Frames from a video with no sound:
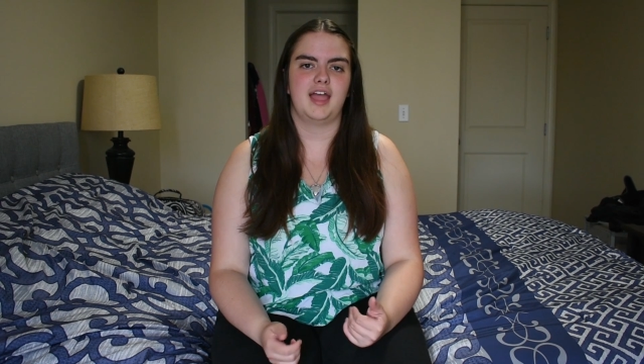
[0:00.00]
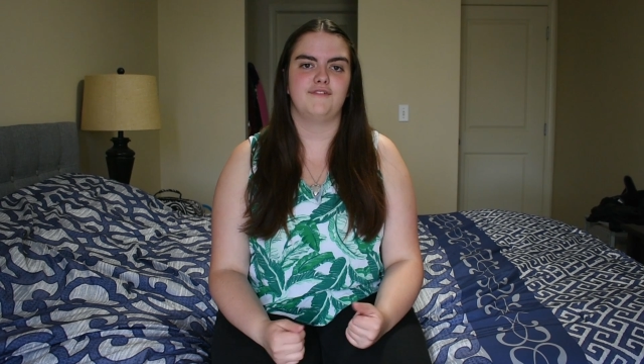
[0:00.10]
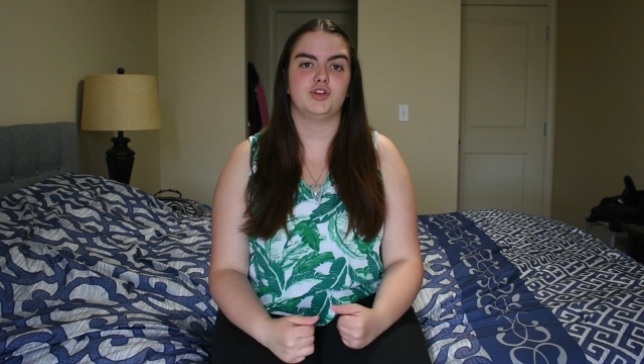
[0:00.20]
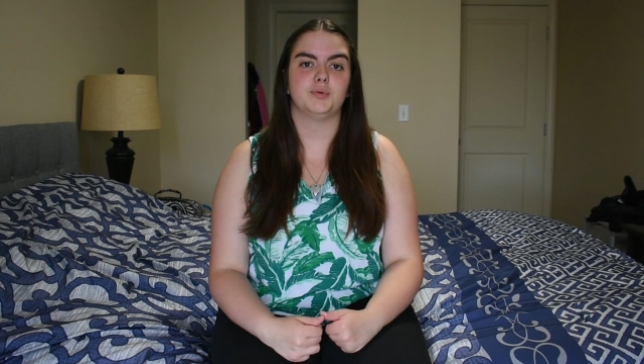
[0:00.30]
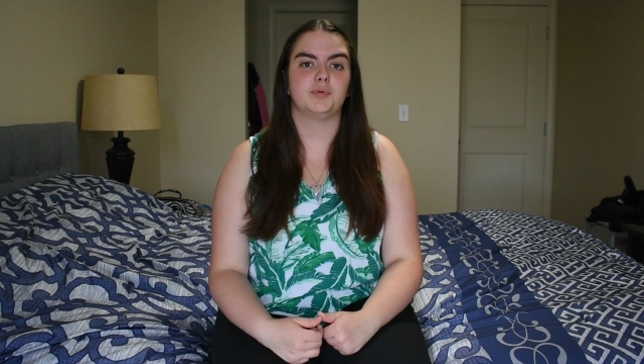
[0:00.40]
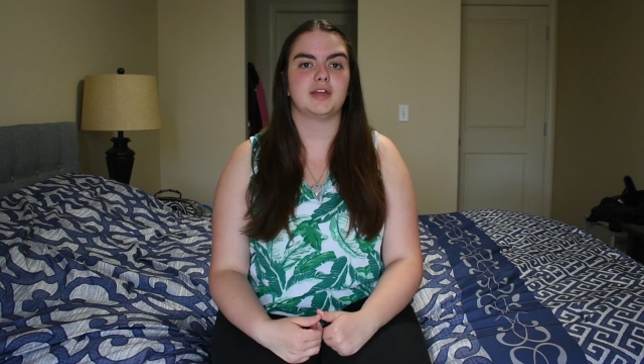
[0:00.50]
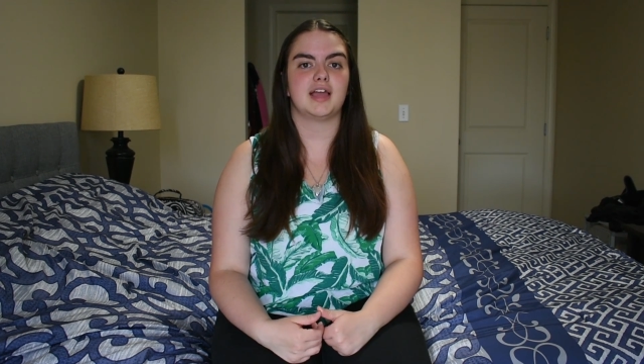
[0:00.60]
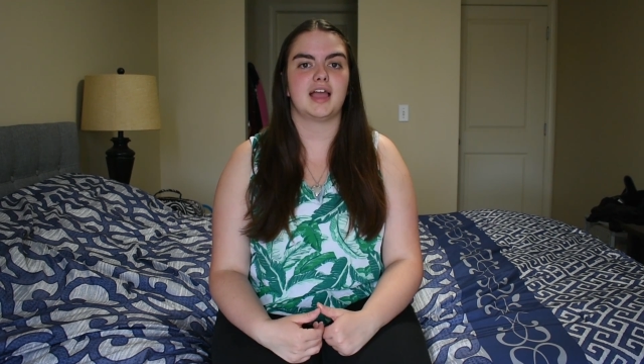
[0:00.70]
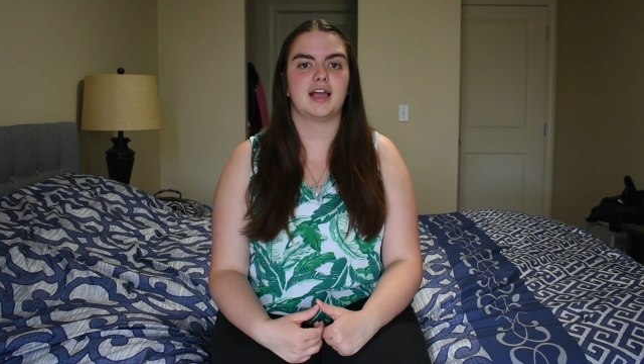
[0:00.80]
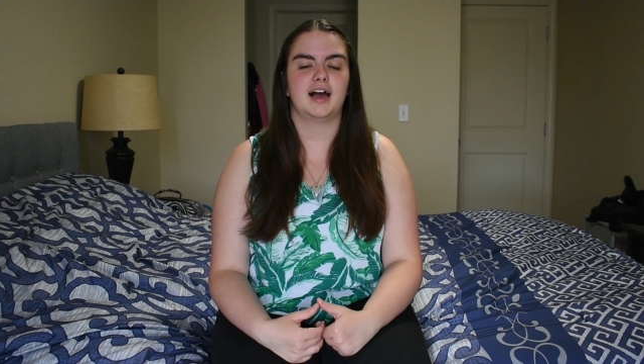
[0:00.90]
If you're
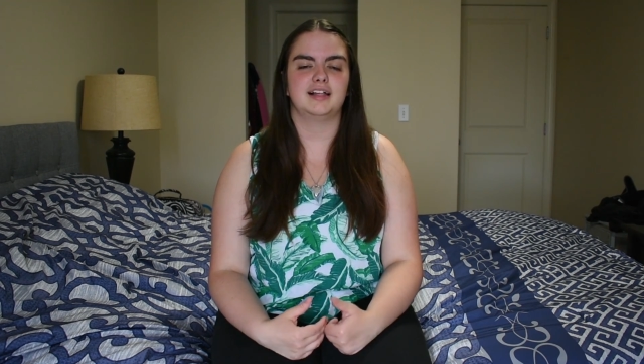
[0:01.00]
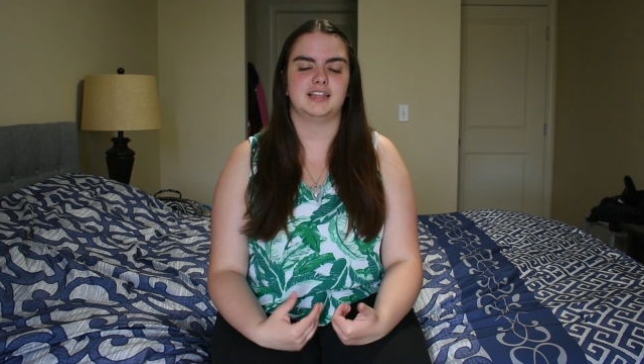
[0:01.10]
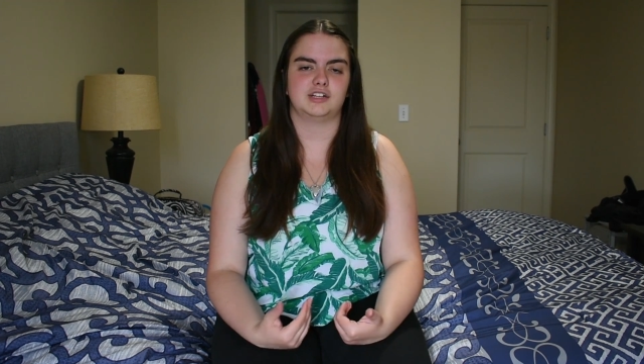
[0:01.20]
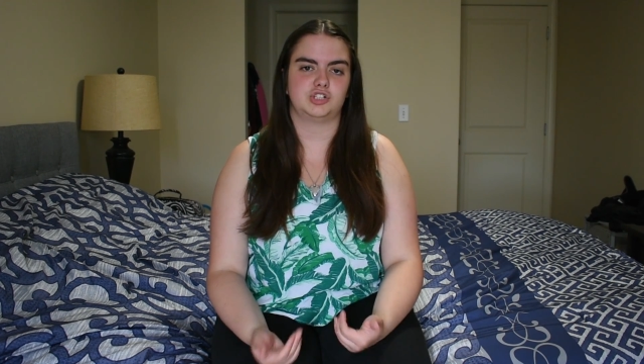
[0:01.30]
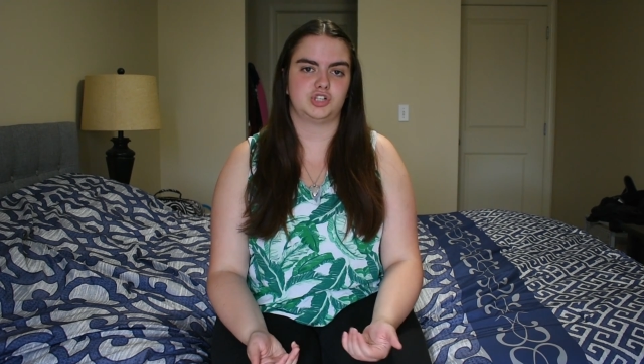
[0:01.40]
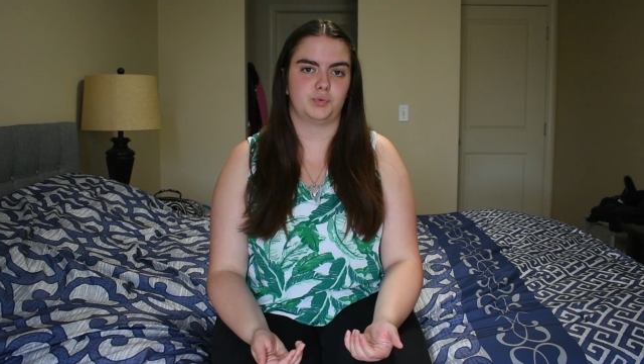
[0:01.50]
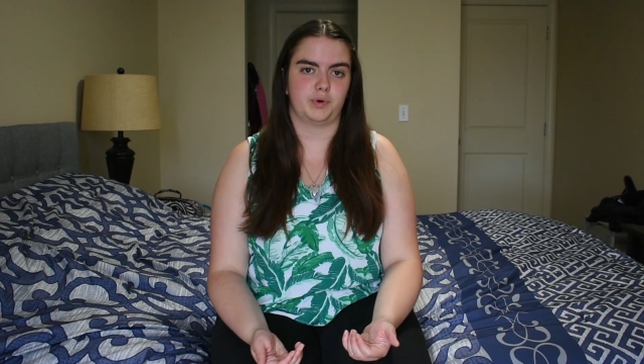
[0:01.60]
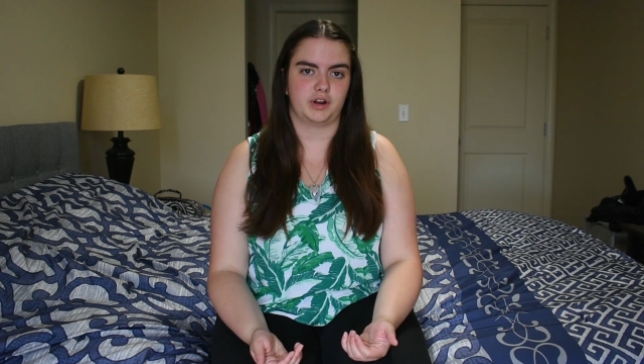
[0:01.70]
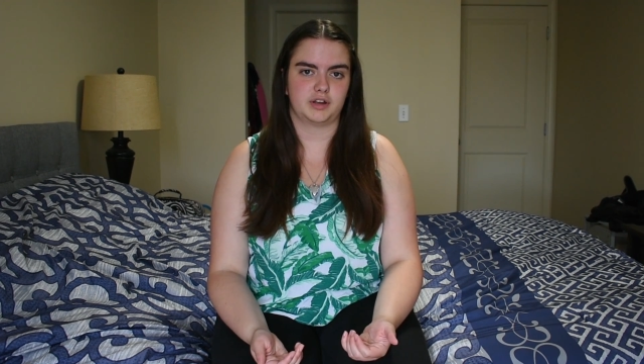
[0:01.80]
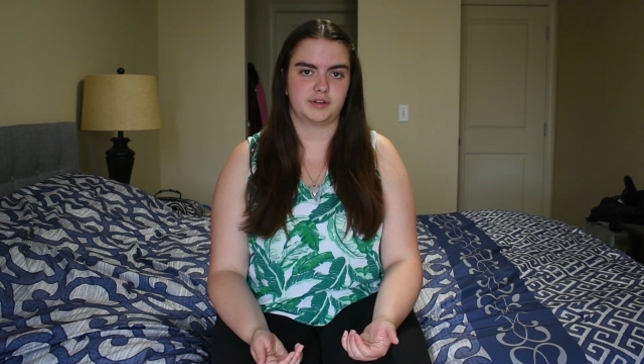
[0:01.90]
bringing a lunch to
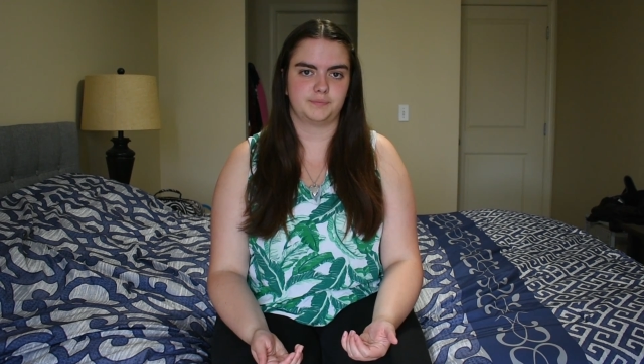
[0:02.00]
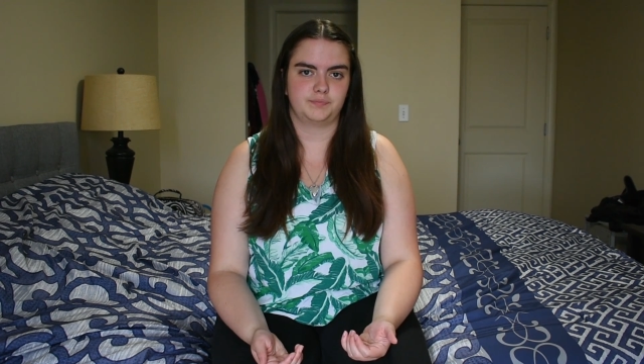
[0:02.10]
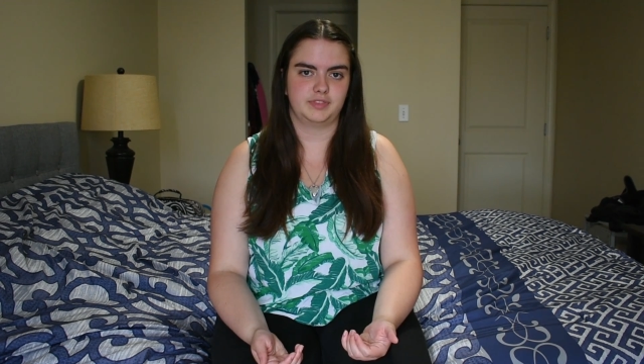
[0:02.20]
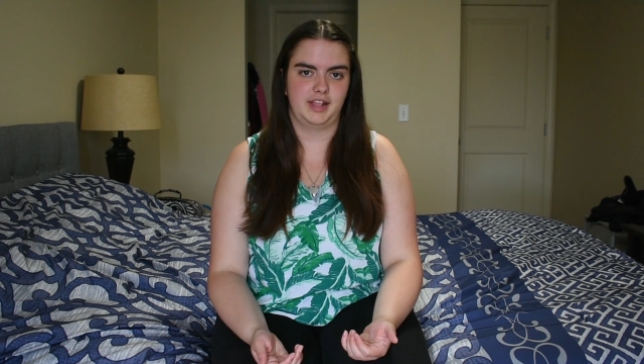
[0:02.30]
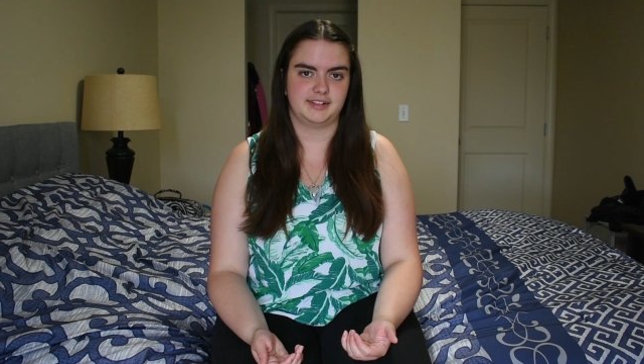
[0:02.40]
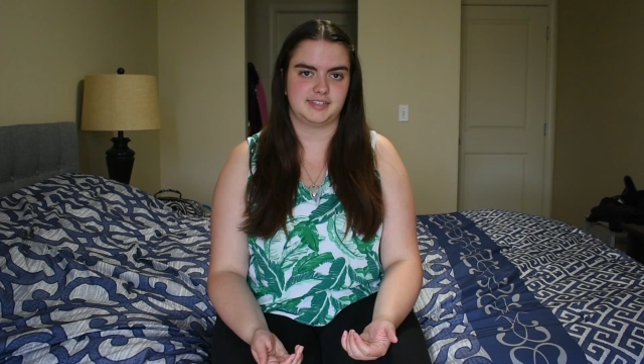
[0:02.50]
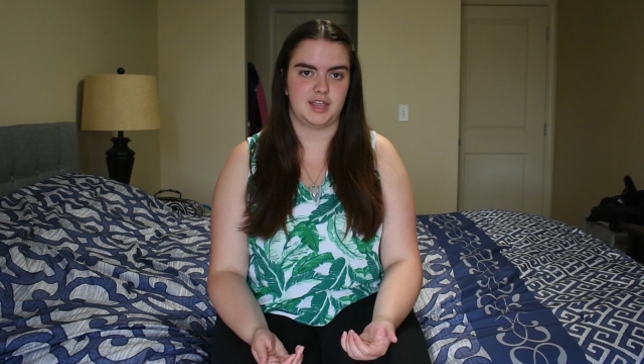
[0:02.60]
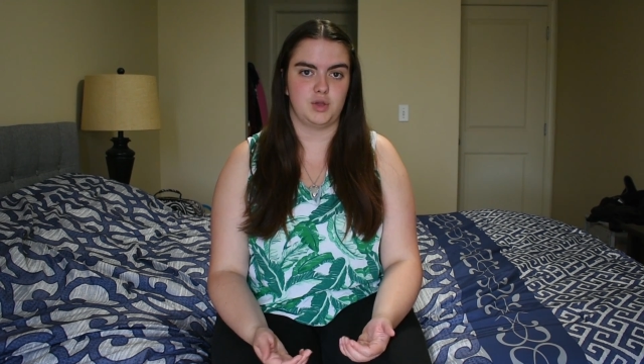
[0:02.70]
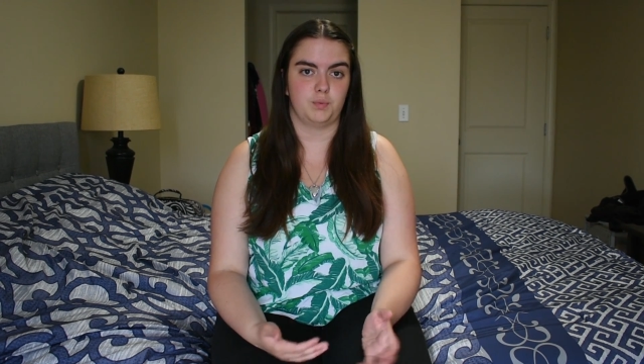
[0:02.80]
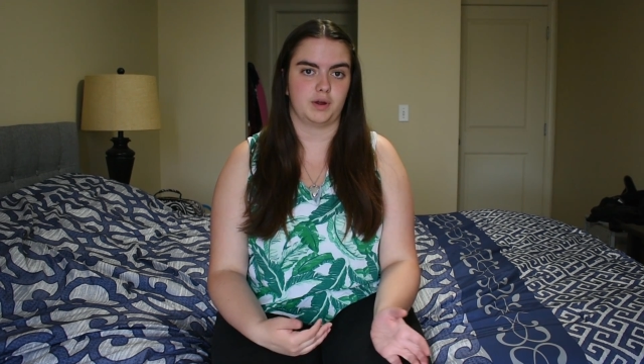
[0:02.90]
work, let's
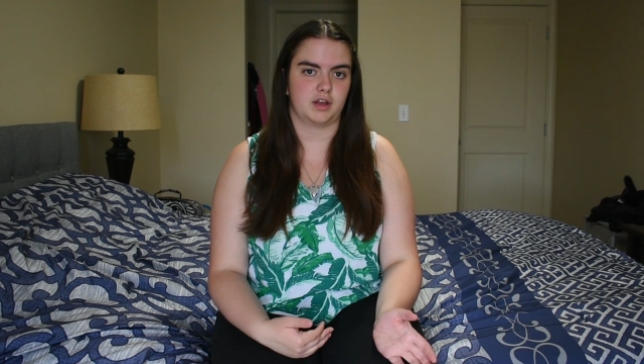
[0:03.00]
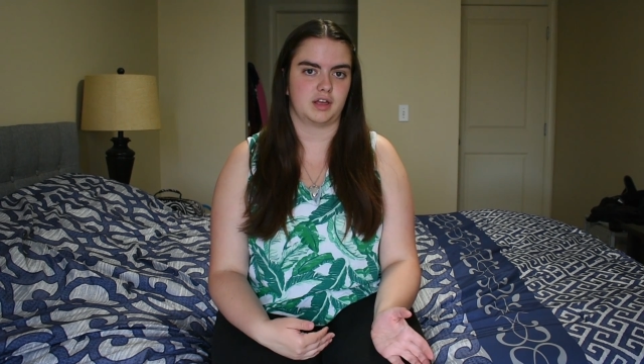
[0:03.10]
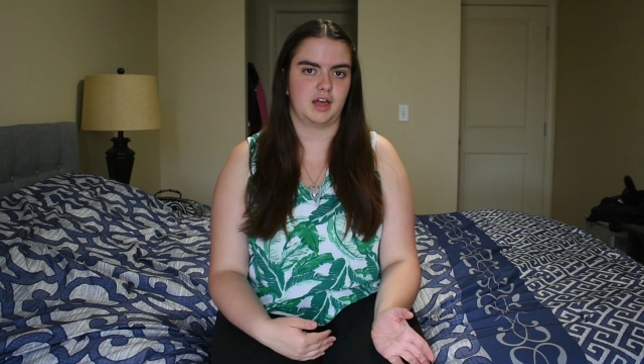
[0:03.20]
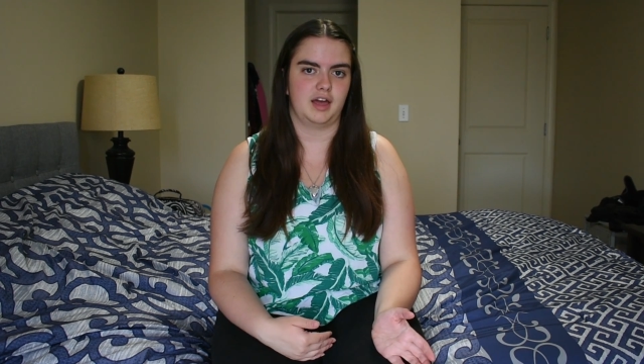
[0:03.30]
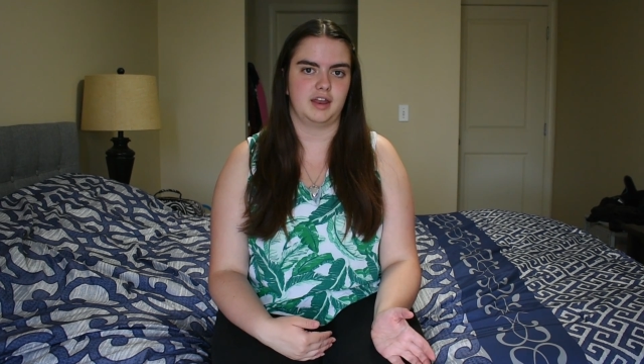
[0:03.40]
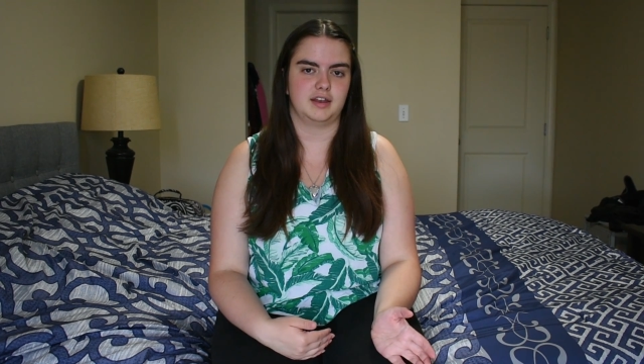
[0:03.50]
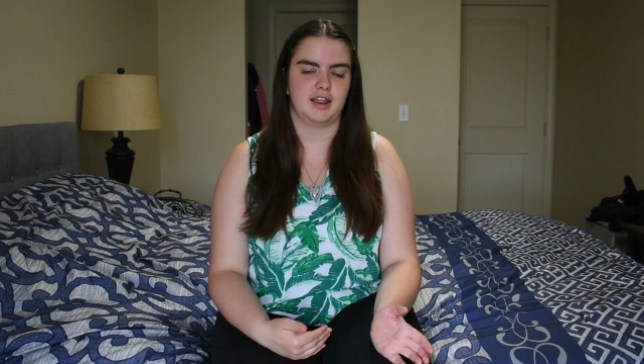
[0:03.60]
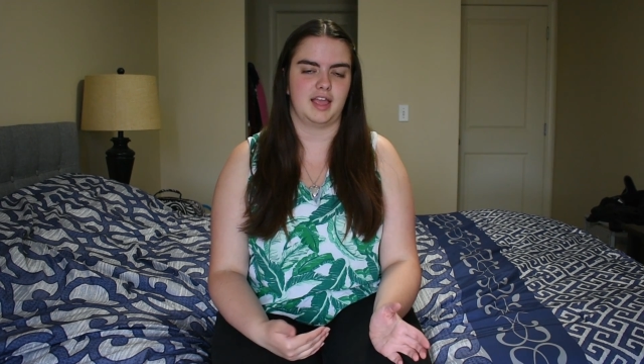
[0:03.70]
say you work an